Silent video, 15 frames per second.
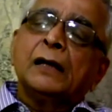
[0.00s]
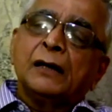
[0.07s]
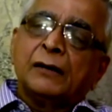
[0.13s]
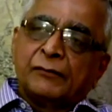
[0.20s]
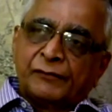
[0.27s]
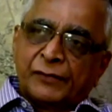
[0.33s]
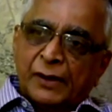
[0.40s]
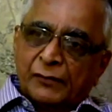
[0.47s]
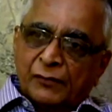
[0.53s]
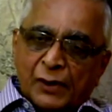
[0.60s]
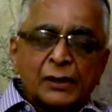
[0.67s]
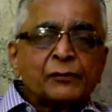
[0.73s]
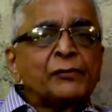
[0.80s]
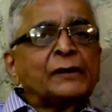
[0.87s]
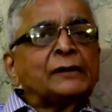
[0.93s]
we'll
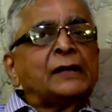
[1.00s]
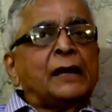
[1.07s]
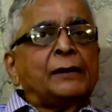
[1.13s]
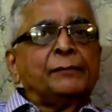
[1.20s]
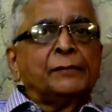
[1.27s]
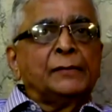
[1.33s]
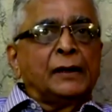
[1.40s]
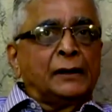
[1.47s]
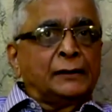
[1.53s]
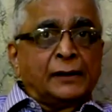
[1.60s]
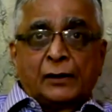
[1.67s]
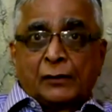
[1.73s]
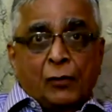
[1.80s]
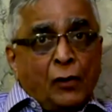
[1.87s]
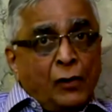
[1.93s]
work with them, and
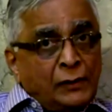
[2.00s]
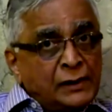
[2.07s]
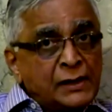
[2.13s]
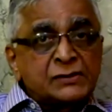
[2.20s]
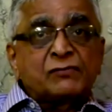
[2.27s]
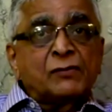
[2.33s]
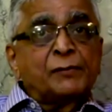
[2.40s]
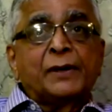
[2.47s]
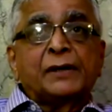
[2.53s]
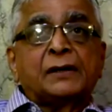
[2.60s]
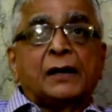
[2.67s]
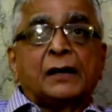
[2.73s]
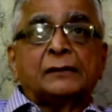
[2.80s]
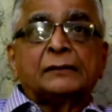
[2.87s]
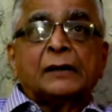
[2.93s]
all this will be
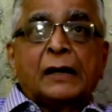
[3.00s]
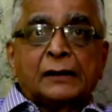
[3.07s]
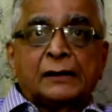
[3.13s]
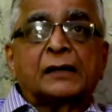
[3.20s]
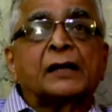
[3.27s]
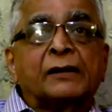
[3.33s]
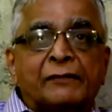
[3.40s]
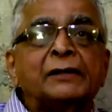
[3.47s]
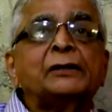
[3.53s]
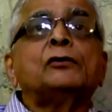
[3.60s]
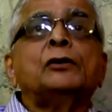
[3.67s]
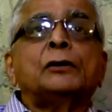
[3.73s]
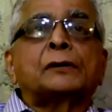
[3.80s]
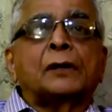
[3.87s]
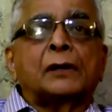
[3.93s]
done at a revenue
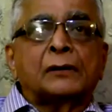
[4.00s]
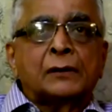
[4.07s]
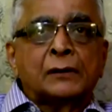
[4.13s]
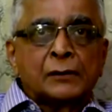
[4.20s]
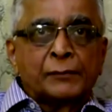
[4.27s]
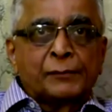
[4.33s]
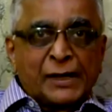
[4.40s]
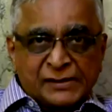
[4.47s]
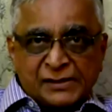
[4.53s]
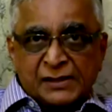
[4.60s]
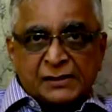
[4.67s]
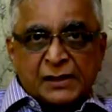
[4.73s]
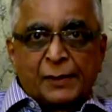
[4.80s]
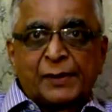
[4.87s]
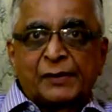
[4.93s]
neutral
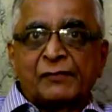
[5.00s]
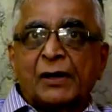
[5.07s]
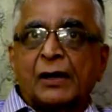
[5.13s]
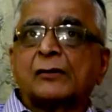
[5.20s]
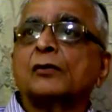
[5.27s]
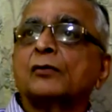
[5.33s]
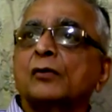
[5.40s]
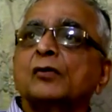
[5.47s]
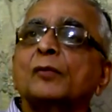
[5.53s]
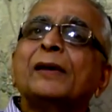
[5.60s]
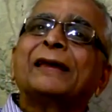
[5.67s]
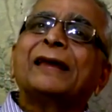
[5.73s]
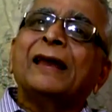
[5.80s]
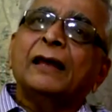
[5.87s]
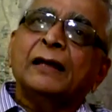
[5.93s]
basis. I mean, we are not going to
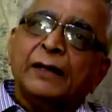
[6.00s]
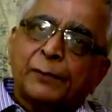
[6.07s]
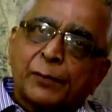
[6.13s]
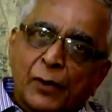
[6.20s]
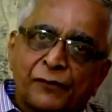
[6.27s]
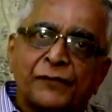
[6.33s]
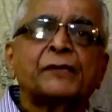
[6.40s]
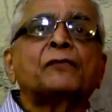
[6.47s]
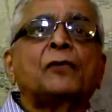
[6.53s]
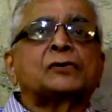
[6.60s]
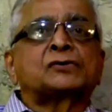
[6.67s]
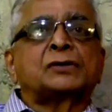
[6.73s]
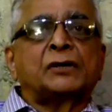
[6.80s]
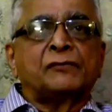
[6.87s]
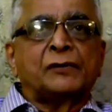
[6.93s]
make any profit
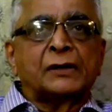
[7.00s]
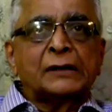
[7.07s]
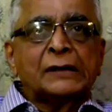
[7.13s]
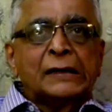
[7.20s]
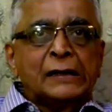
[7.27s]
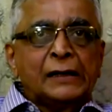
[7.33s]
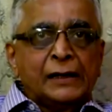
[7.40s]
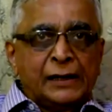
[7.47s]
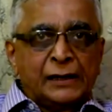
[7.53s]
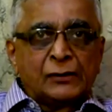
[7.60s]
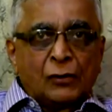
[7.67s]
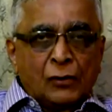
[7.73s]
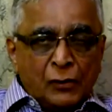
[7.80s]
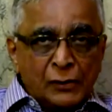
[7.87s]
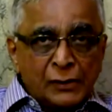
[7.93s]
whatsoever in
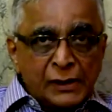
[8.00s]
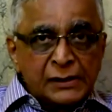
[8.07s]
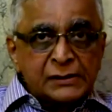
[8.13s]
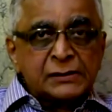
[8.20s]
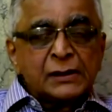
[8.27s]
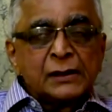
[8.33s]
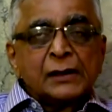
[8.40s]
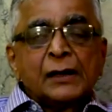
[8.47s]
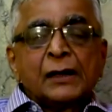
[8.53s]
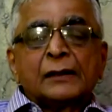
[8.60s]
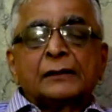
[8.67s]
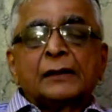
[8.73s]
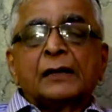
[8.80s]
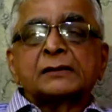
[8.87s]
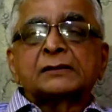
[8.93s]
all this.
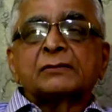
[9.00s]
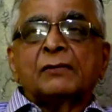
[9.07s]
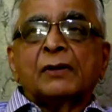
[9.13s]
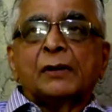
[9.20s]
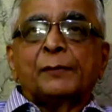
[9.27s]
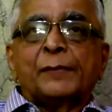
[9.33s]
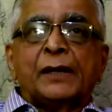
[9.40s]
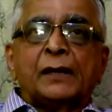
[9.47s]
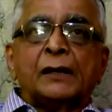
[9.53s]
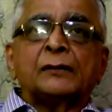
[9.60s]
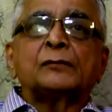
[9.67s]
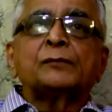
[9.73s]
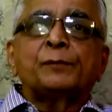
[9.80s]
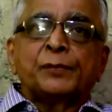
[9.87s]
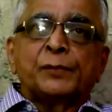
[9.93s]
This will be
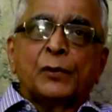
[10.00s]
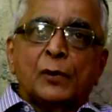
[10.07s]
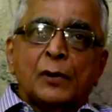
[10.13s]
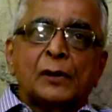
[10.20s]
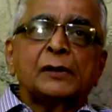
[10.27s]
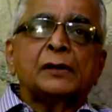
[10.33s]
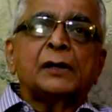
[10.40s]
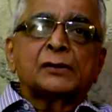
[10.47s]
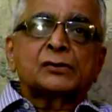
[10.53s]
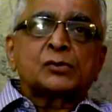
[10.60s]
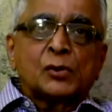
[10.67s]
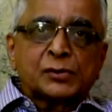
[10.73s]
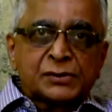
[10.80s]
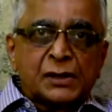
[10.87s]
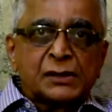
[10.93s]
purely a
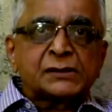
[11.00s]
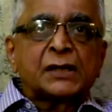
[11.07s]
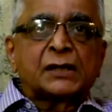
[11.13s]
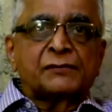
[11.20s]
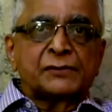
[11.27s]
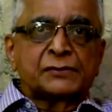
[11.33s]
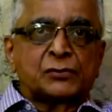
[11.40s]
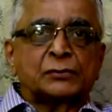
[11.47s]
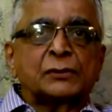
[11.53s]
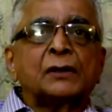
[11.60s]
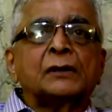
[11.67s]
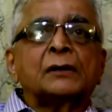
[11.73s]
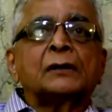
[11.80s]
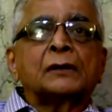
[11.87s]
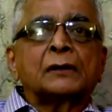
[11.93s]
social service to the